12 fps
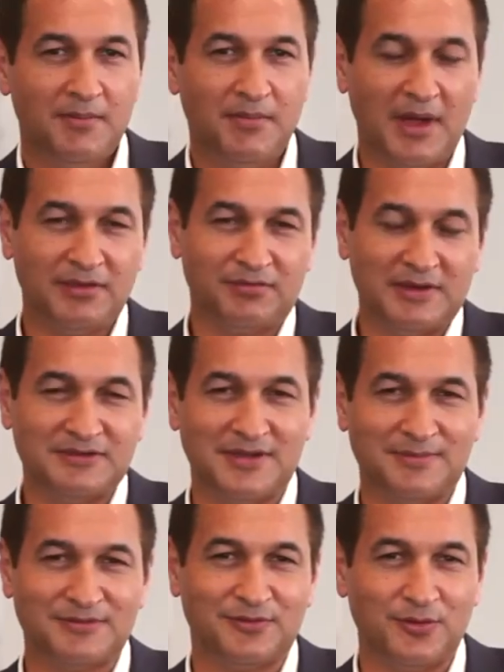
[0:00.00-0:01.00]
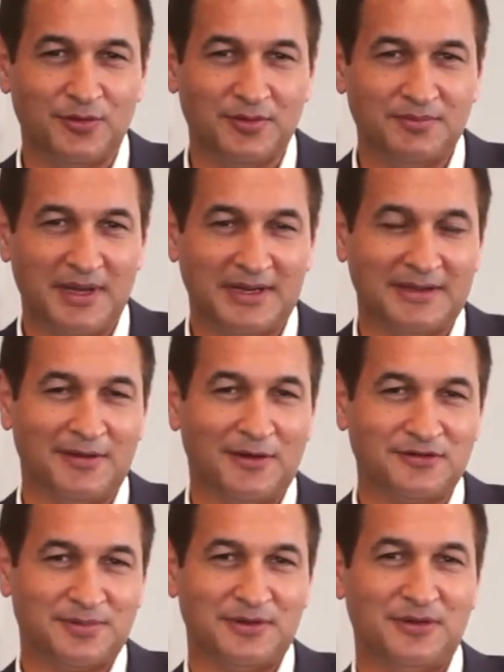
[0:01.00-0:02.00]
My 3 tips for budding
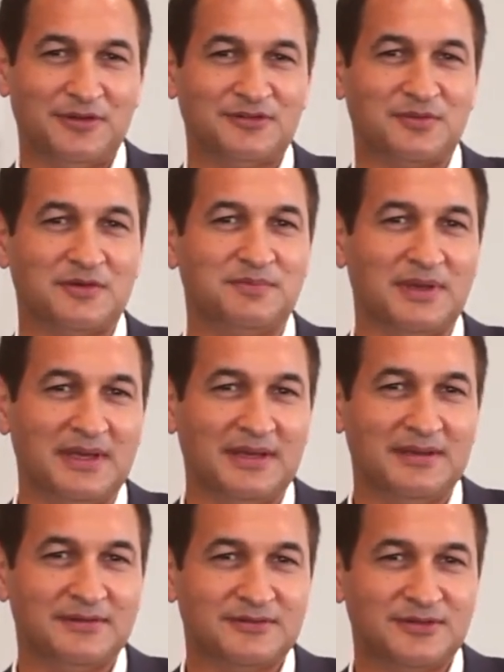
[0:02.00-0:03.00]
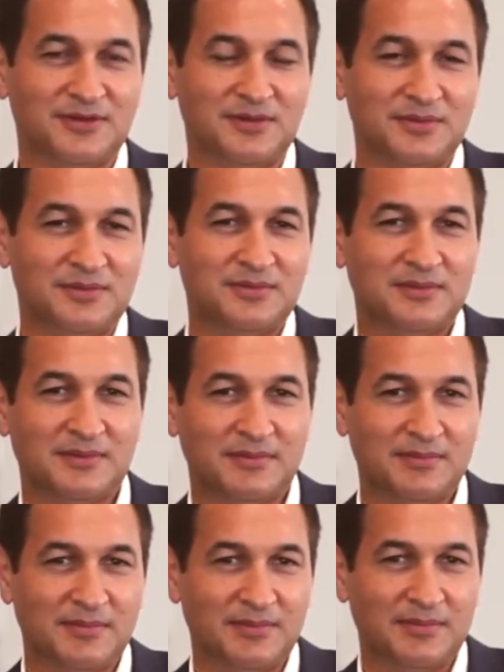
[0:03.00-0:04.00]
entrepreneurs would be to
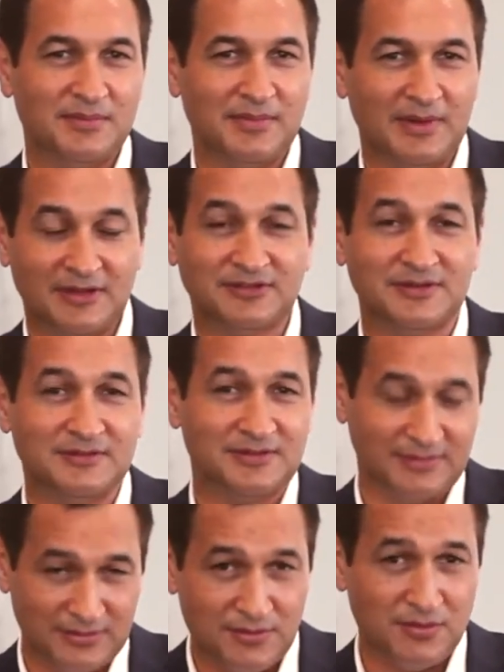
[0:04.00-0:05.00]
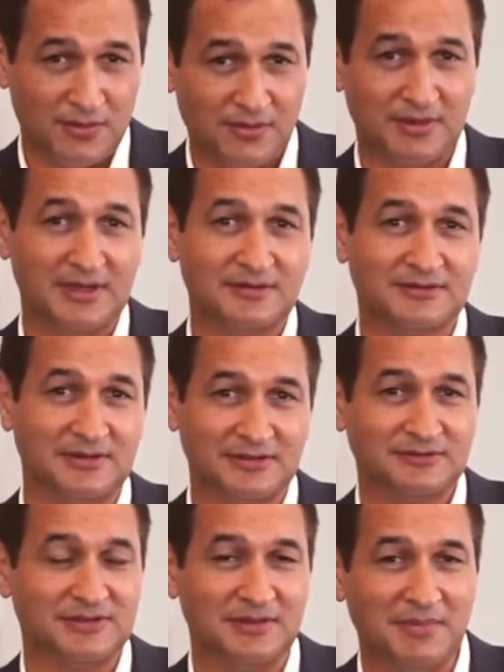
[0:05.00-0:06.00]
listen to your audience,
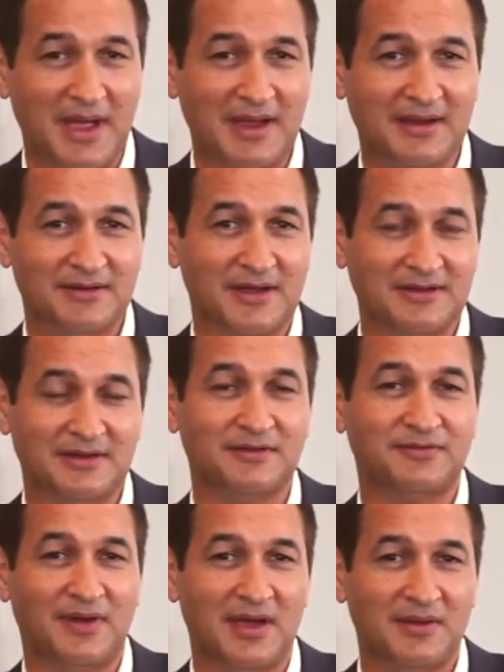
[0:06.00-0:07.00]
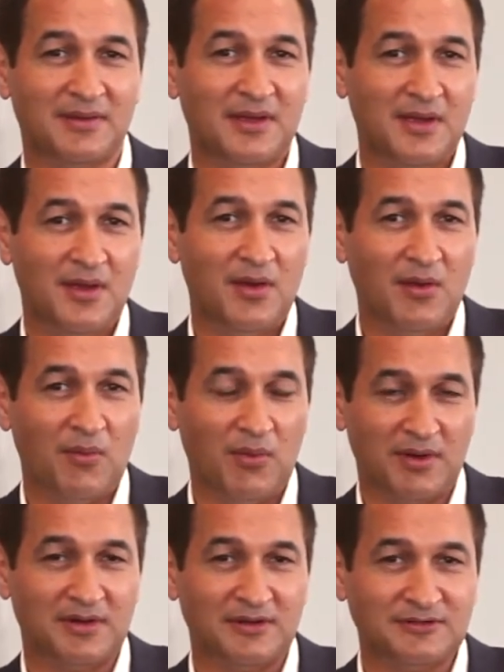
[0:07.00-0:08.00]
listen to your market, identify
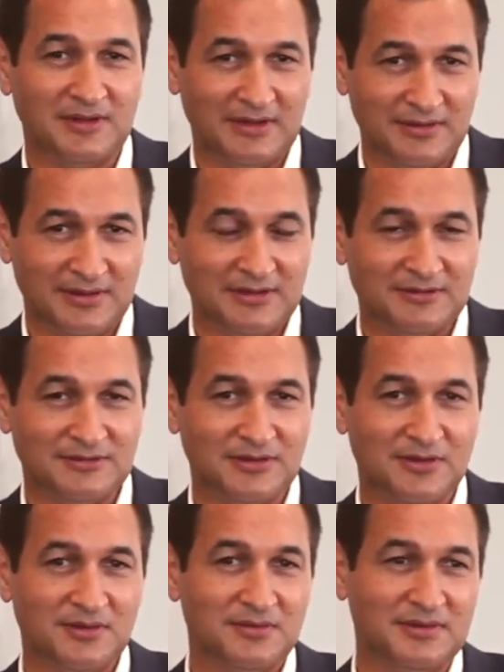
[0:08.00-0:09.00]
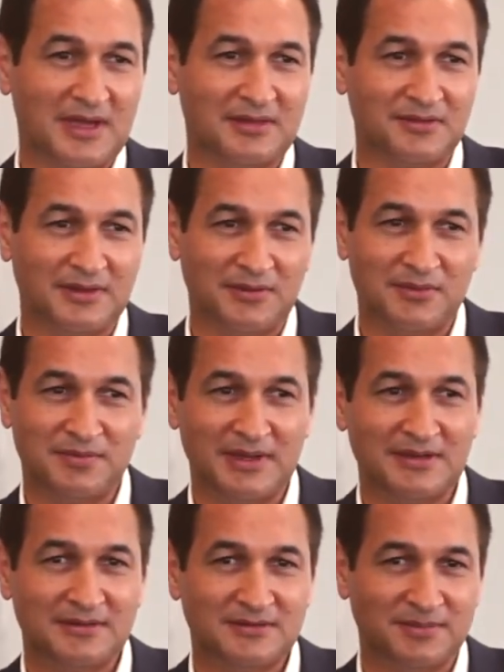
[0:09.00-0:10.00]
what it is that you need to do. The other thing would
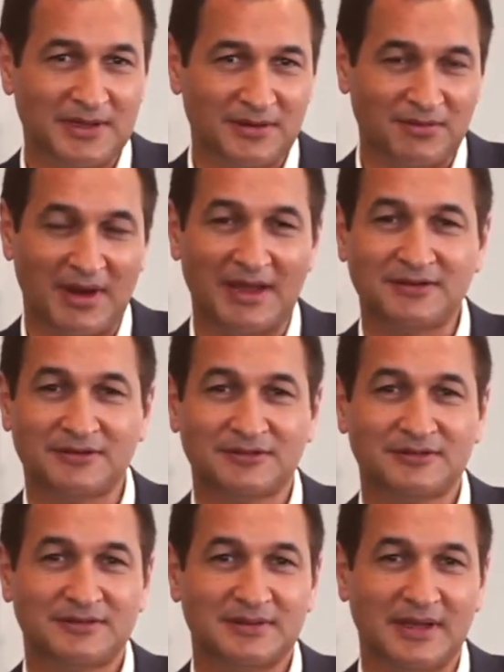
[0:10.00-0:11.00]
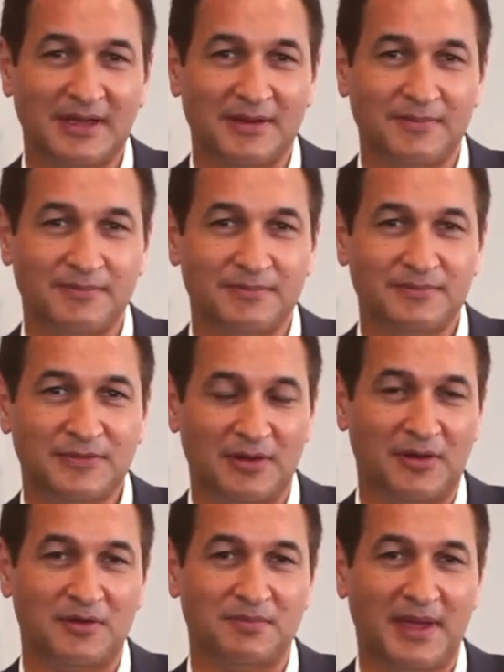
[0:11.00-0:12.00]
be to be courageous,
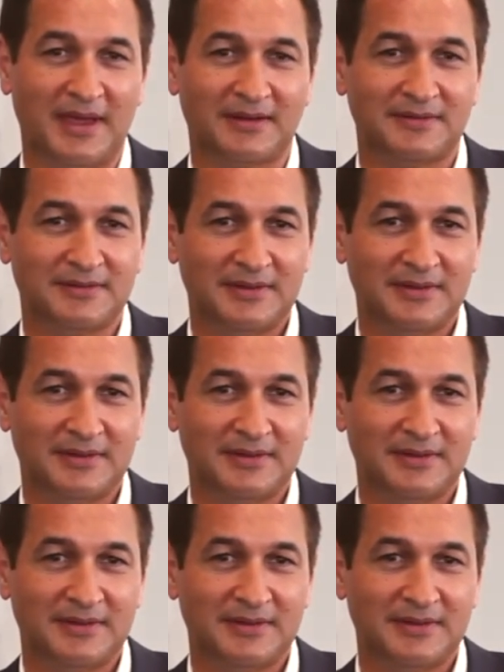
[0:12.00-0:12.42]
don't hold back.